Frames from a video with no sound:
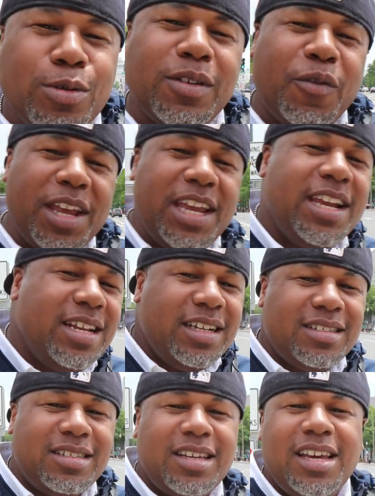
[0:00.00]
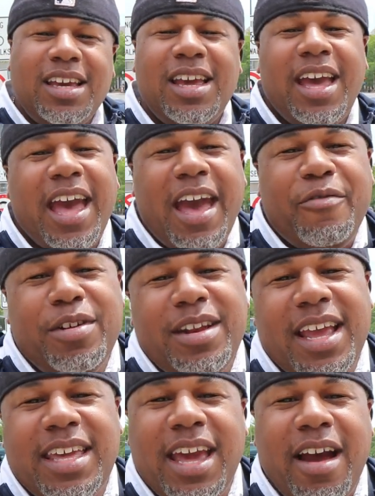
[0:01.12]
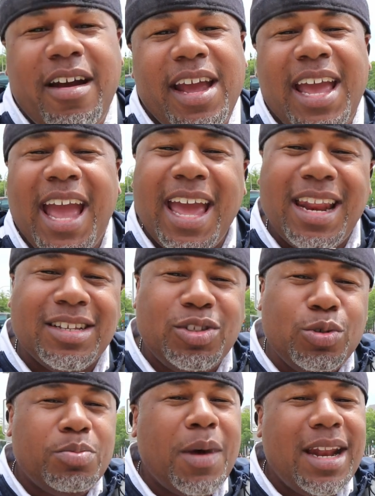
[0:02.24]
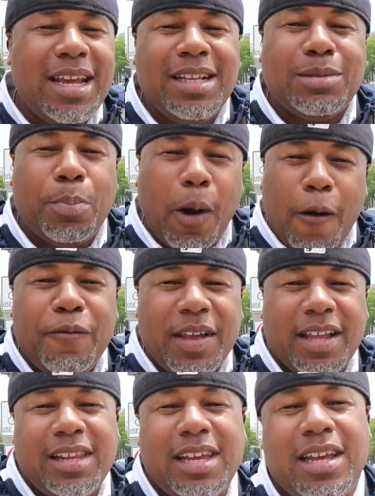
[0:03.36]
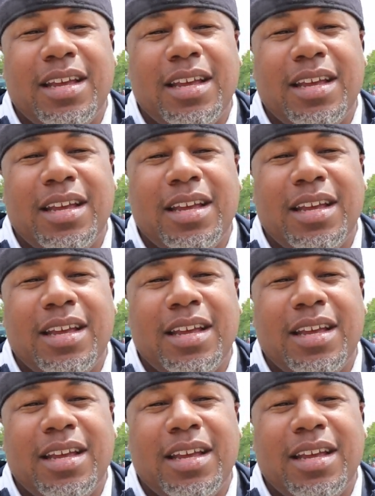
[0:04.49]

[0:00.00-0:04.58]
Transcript: use it for E D C, everyday carry, and it suits my needs perfectly.